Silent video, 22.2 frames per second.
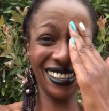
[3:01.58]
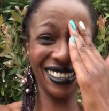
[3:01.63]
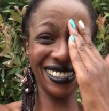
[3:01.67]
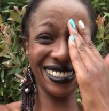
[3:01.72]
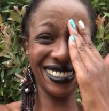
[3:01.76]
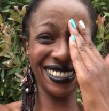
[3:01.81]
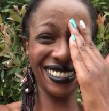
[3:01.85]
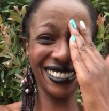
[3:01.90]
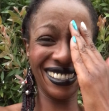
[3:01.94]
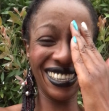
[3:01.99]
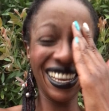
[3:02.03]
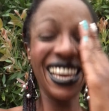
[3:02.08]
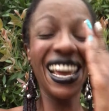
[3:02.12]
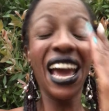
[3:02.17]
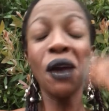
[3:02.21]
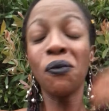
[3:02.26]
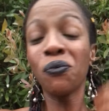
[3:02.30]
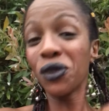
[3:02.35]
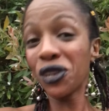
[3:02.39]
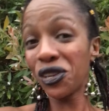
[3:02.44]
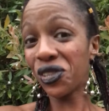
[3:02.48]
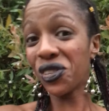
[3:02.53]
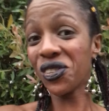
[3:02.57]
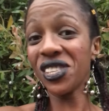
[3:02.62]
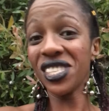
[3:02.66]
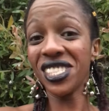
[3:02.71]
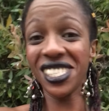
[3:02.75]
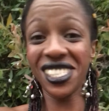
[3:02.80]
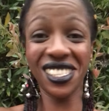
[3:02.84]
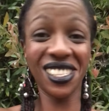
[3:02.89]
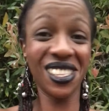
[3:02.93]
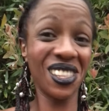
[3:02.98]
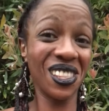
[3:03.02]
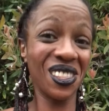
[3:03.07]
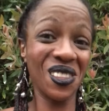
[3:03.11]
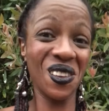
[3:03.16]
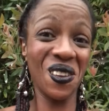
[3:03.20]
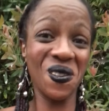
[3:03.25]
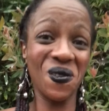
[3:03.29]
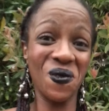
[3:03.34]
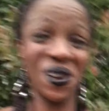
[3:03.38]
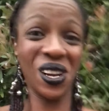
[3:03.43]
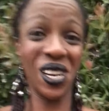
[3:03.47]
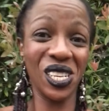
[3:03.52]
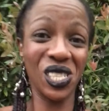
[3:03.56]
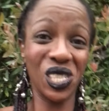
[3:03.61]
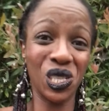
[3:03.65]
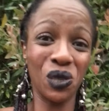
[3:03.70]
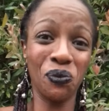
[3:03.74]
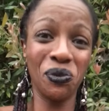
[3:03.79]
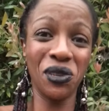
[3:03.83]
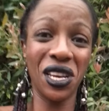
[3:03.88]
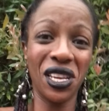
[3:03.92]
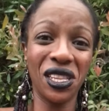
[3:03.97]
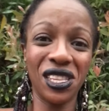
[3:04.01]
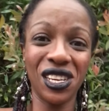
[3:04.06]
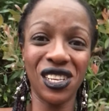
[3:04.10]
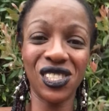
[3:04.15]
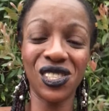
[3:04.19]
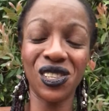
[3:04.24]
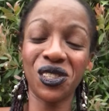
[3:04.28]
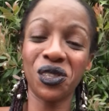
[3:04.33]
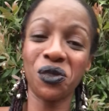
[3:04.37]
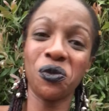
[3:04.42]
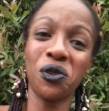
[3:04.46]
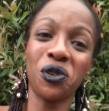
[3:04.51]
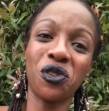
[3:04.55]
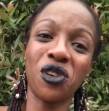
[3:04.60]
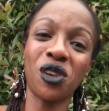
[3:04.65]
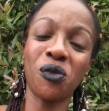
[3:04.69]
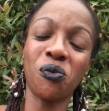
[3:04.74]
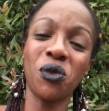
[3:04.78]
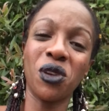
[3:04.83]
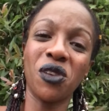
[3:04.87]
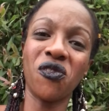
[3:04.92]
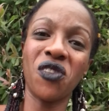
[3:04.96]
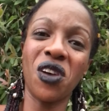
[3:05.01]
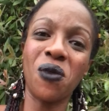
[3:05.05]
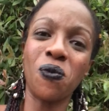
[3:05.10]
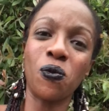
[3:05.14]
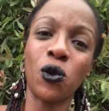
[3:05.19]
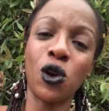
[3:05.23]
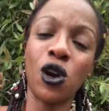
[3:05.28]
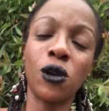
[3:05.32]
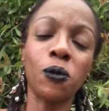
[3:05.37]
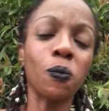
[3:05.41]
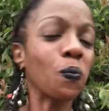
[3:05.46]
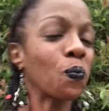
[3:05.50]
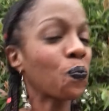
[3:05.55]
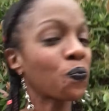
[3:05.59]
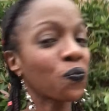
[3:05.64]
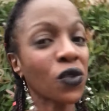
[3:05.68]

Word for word: God. Pretty sure this ended in the third round. I just blanked there, so someone correct me if I'm wrong.